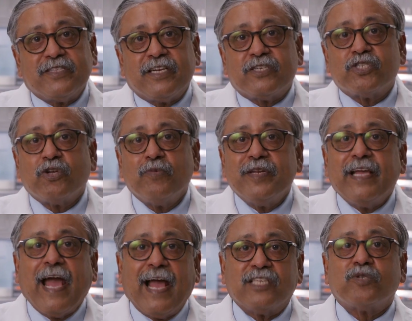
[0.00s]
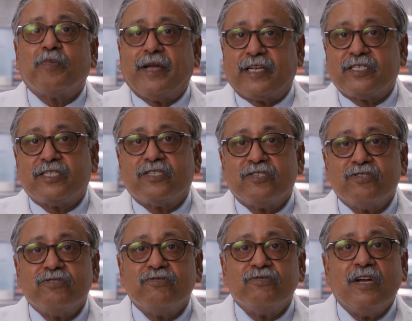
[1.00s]
there are so many aspects
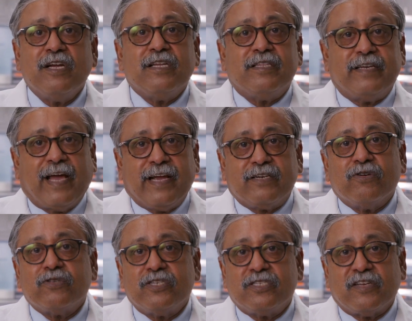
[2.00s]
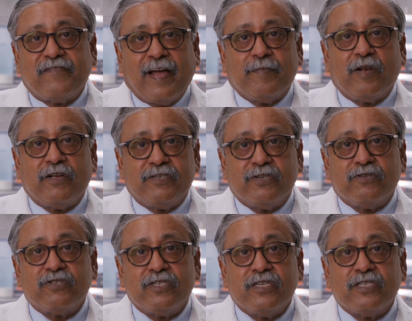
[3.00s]
to the diagnosis of
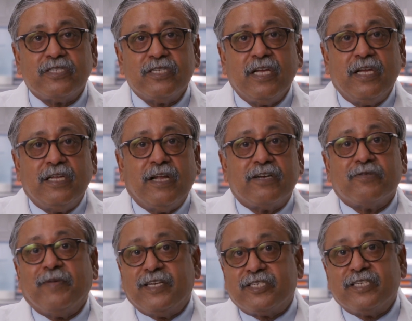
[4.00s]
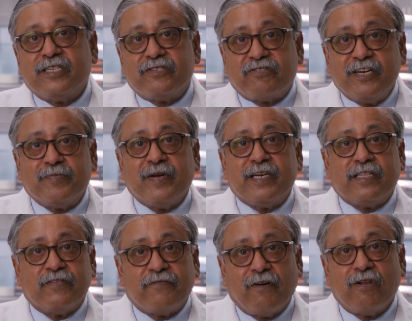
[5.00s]
amyloidosis, not to mention the treatment and
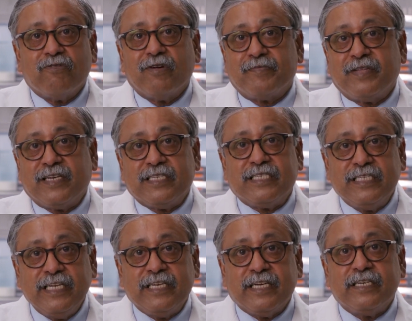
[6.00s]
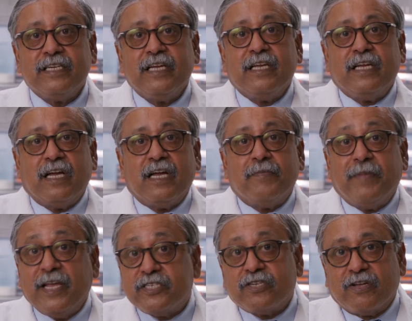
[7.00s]
the follow-up that is needed
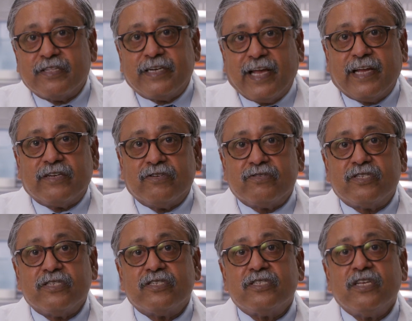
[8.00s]
based on the diagnosis.